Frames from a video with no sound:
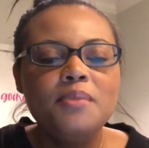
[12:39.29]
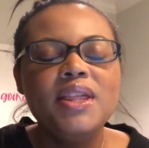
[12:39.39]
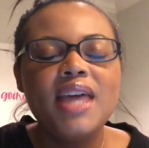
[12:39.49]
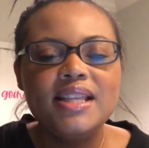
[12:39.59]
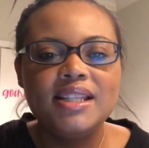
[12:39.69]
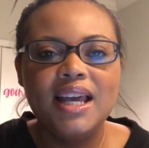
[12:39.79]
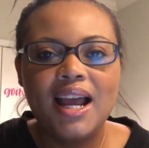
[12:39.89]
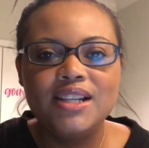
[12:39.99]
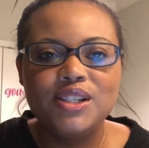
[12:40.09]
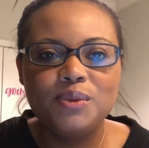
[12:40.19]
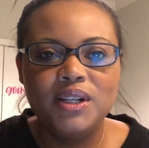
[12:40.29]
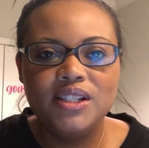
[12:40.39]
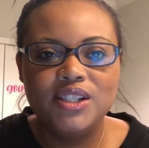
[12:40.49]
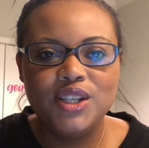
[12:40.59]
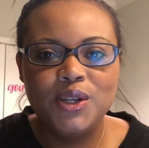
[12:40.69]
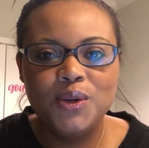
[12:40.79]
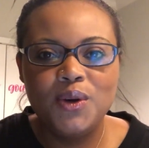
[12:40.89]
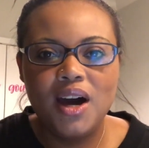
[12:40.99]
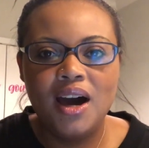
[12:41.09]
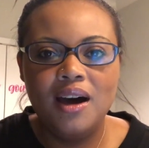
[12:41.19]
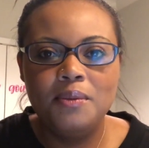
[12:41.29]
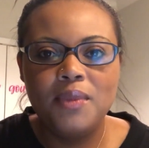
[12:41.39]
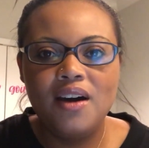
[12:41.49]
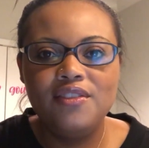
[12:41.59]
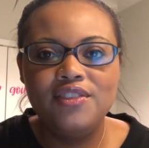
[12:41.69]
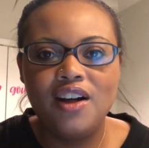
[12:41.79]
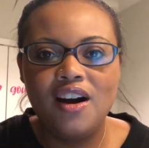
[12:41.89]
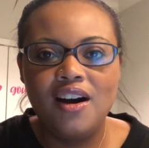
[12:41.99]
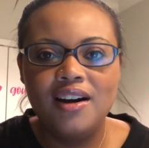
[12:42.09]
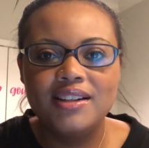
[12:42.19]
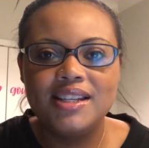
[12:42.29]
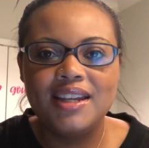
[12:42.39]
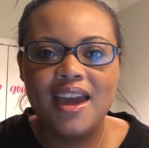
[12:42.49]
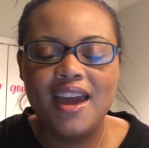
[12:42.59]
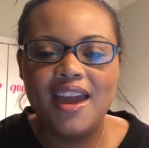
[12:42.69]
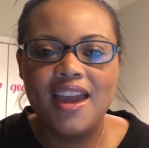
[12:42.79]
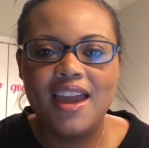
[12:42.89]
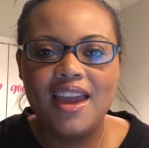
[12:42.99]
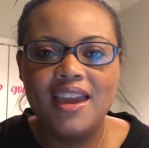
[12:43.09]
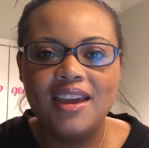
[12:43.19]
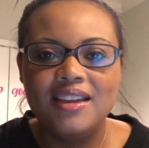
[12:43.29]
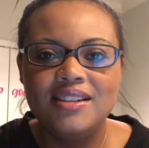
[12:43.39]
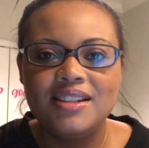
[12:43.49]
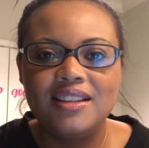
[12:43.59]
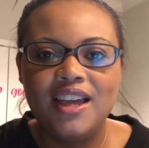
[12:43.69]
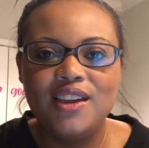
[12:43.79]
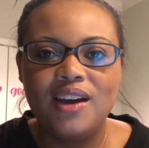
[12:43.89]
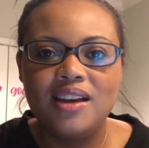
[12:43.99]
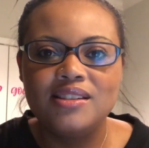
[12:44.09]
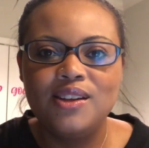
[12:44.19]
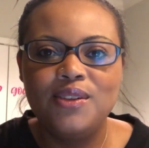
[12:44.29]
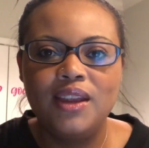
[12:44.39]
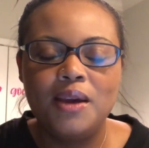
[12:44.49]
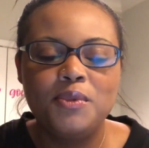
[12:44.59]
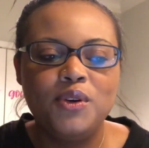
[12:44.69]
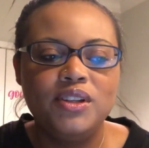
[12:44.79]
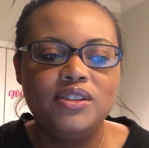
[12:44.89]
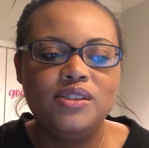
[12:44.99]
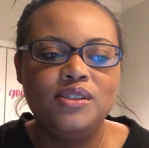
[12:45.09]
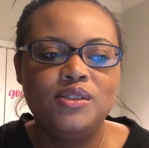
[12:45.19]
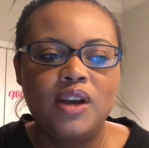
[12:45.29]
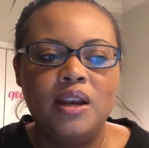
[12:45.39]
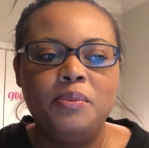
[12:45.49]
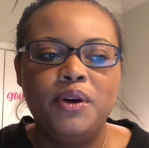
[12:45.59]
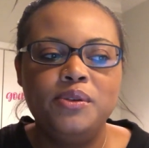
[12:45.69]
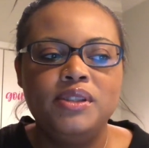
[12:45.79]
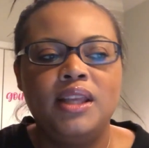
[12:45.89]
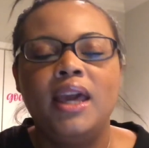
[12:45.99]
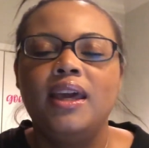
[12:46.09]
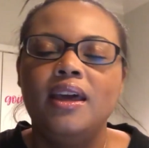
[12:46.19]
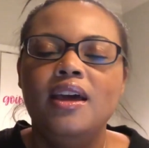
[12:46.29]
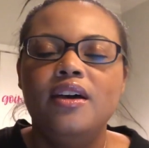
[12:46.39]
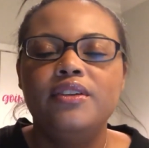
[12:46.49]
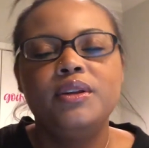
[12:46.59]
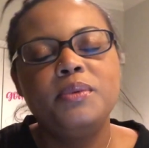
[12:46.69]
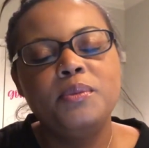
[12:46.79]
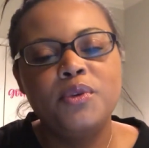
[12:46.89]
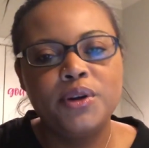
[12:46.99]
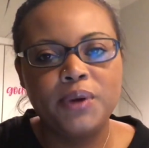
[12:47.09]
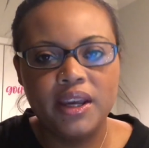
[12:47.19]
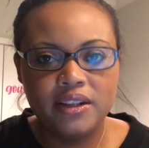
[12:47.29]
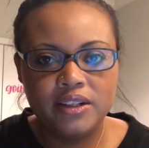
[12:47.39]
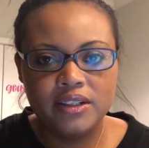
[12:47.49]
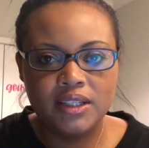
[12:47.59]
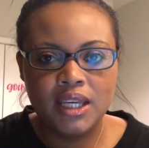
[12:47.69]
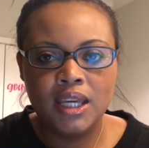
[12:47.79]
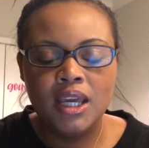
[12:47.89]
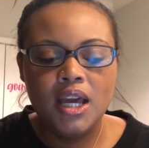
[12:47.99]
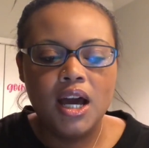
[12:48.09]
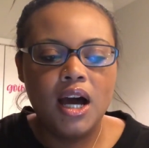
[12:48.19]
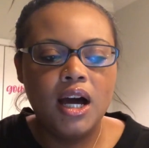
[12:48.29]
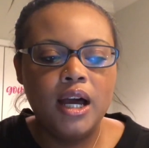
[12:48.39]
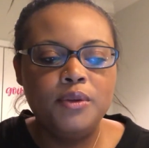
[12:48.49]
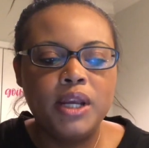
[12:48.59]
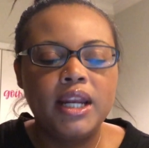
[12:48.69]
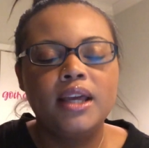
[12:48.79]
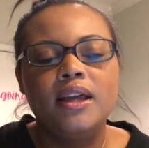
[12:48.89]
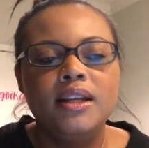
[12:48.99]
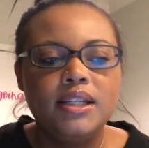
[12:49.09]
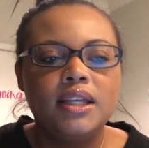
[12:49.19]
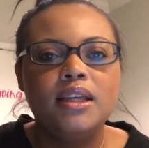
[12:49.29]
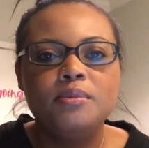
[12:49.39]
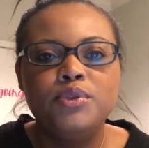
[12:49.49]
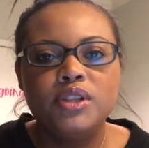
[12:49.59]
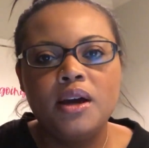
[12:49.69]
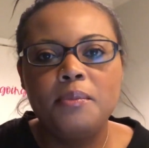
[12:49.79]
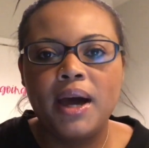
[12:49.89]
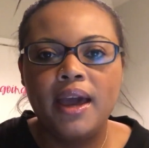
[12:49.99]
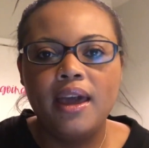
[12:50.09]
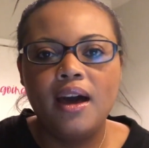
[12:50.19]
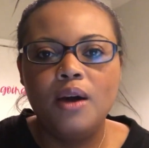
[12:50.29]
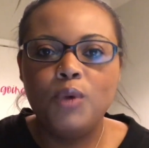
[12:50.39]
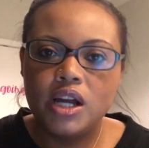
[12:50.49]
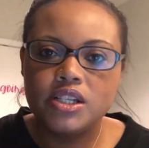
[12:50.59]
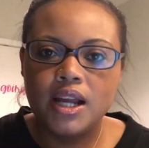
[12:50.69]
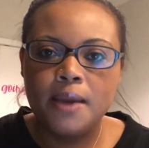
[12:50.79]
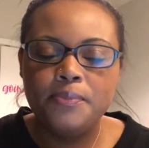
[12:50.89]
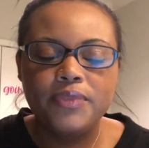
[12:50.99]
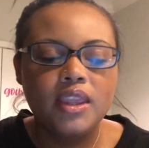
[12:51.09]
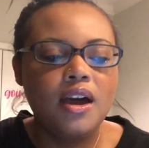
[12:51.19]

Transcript: But that's it. I just wanted to do a vlog today and let you guys know that I'm going to try to post like a little bit more regularly. I need to boost up my watch time.